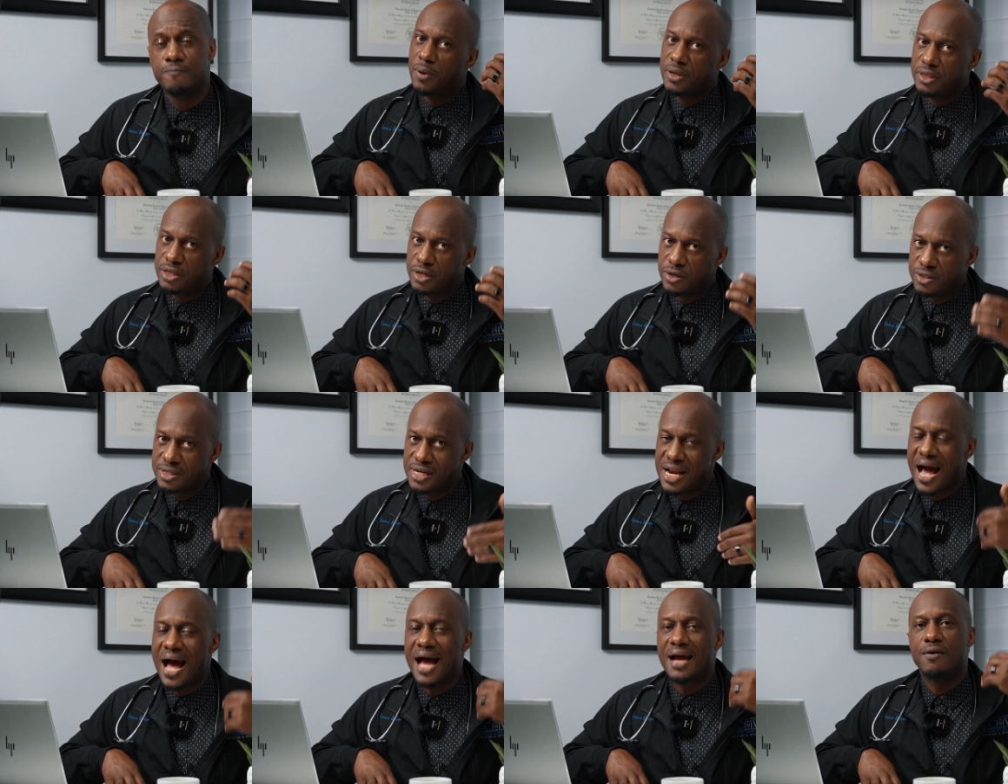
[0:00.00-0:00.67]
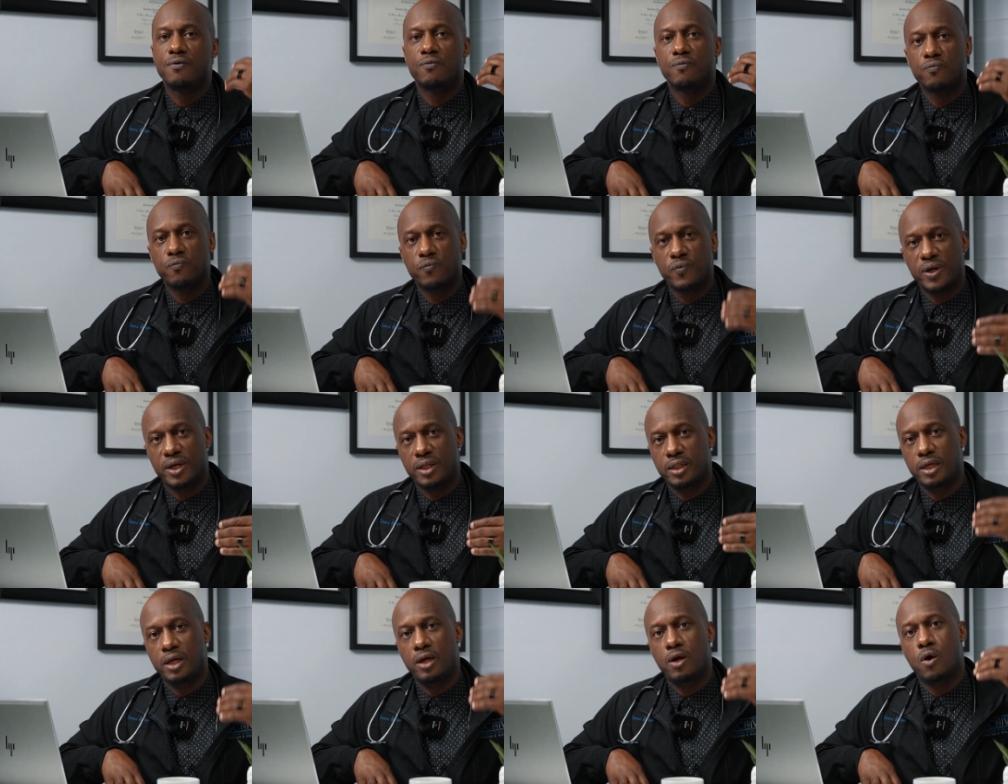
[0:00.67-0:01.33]
but they're not
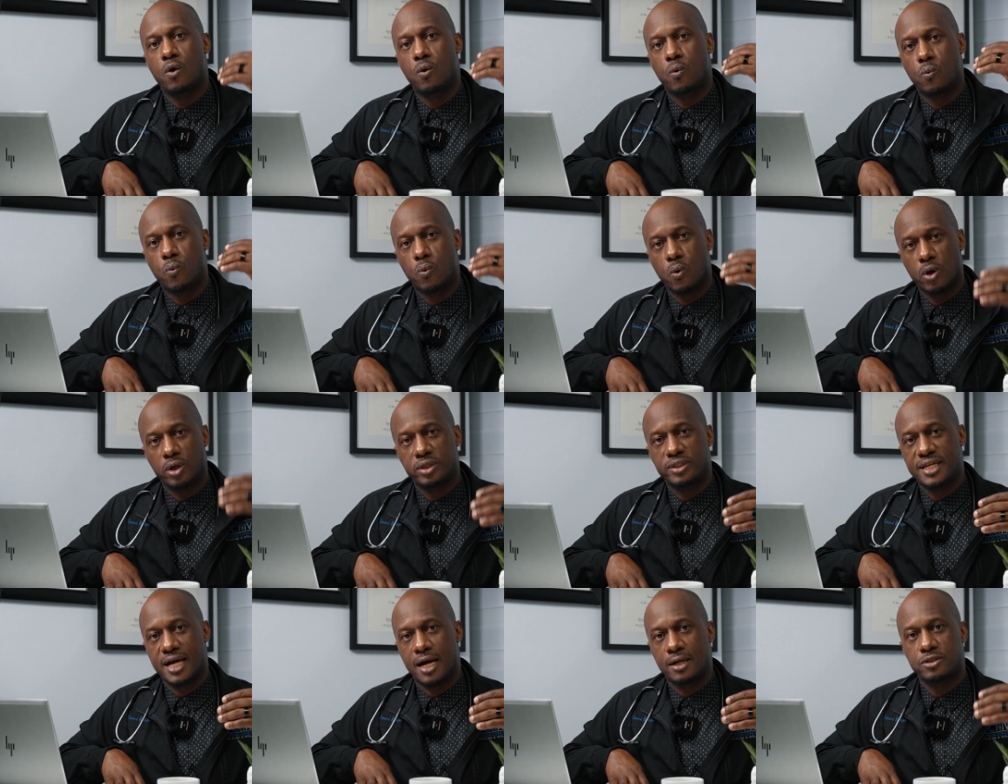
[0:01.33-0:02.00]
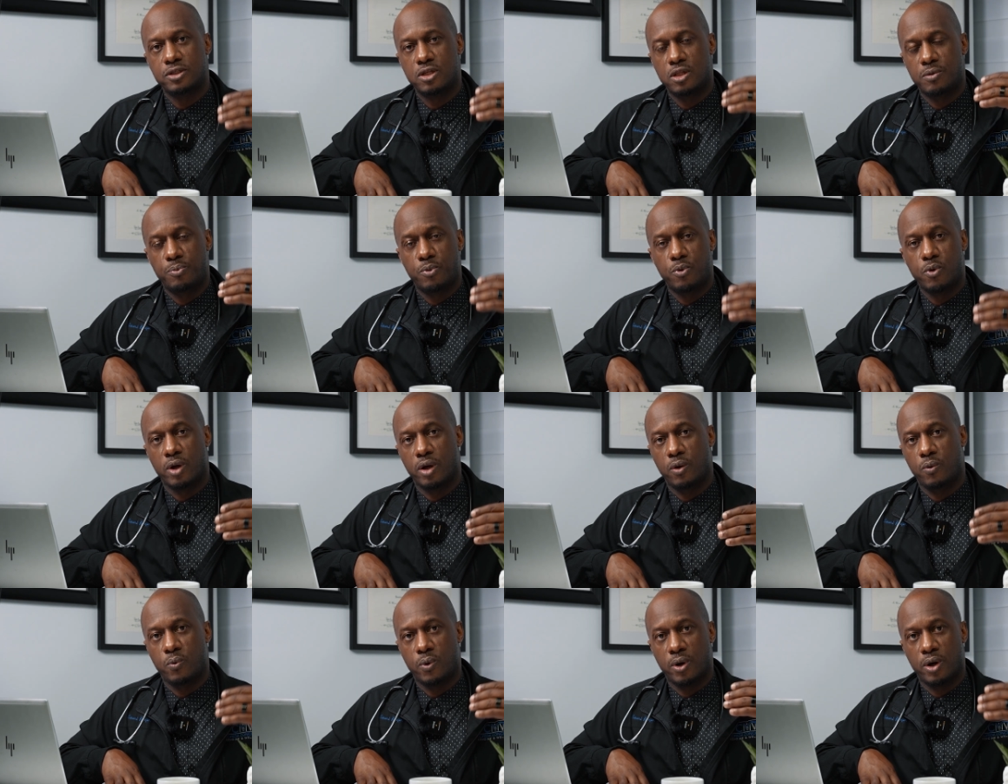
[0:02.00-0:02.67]
really worked out to the
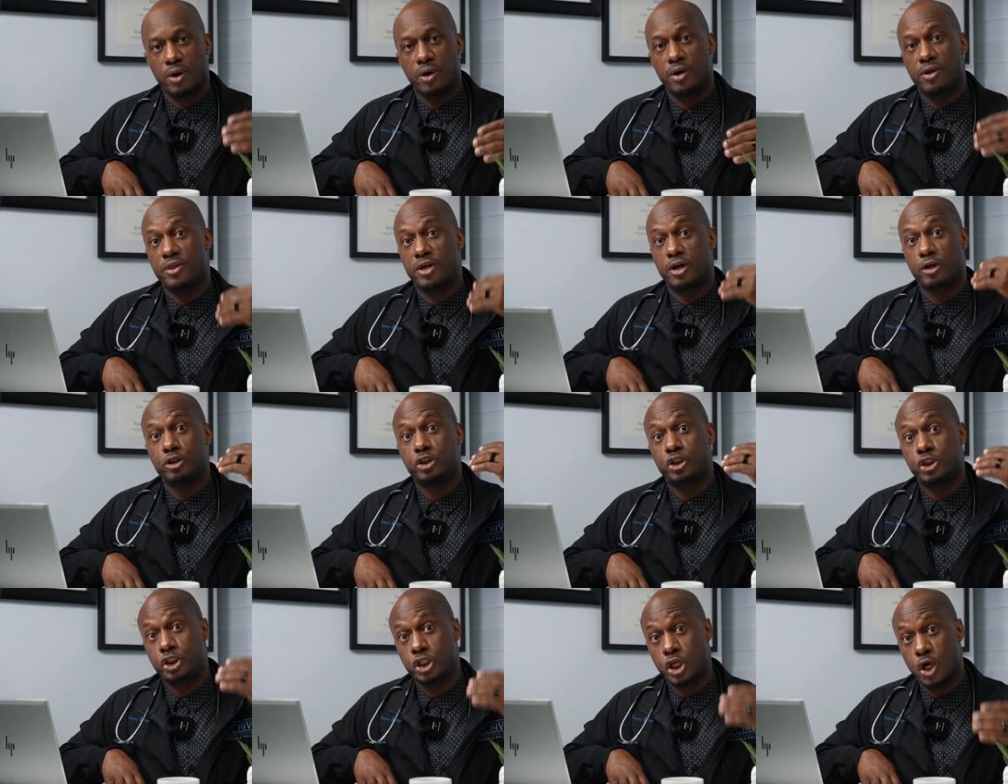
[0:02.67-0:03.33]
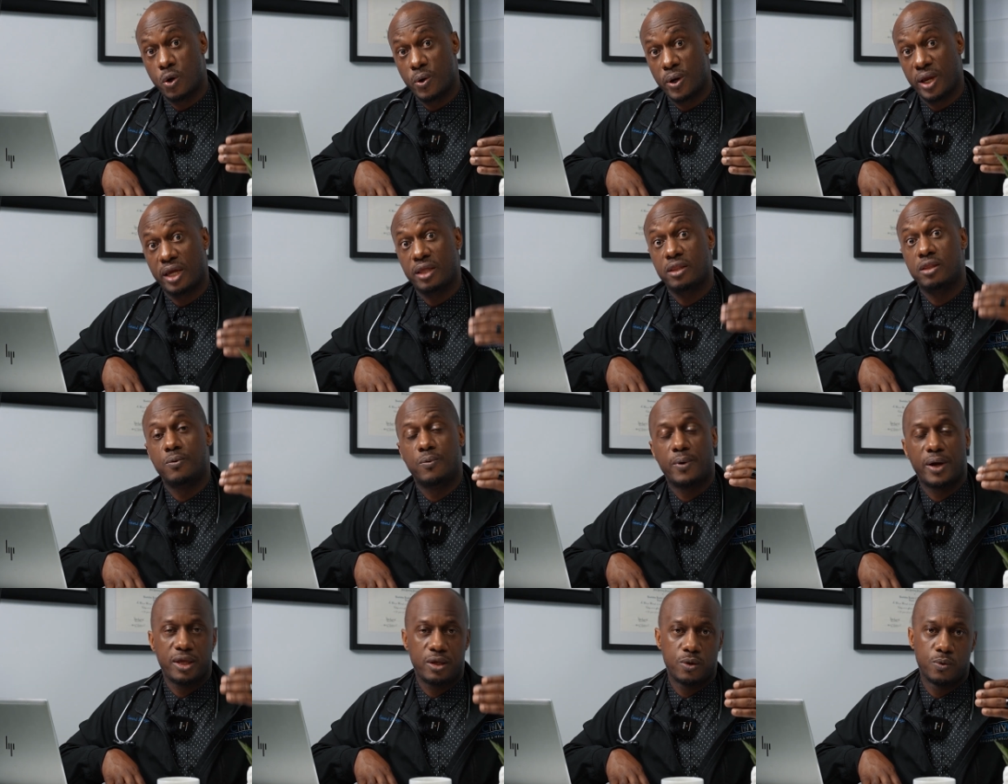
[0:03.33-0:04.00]
point where they're showing
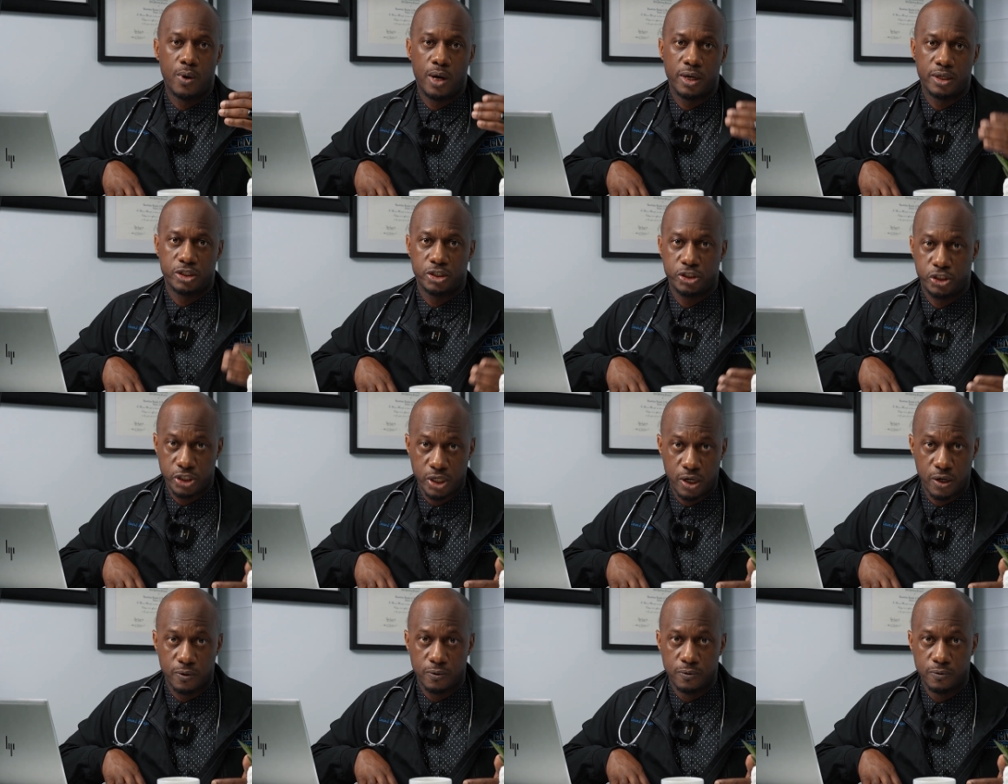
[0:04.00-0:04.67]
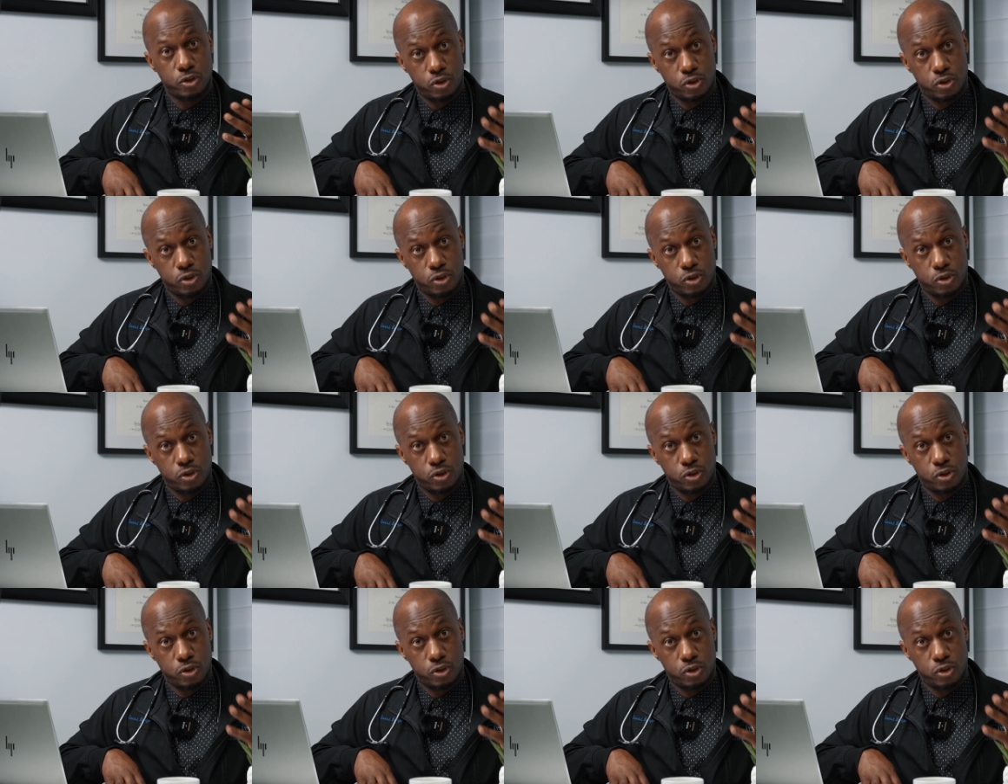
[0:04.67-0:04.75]
the way you want it to show.